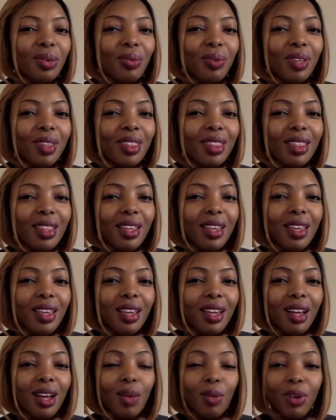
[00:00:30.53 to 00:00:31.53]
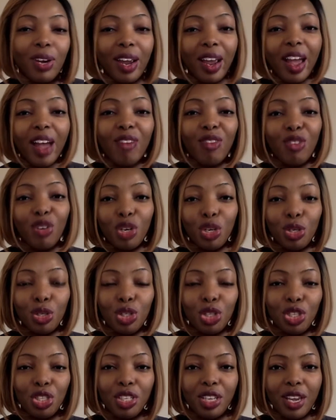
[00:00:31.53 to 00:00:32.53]
with what I have for you
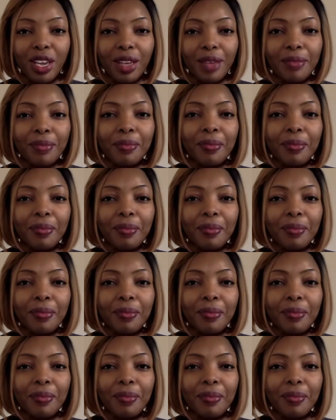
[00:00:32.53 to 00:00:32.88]
today.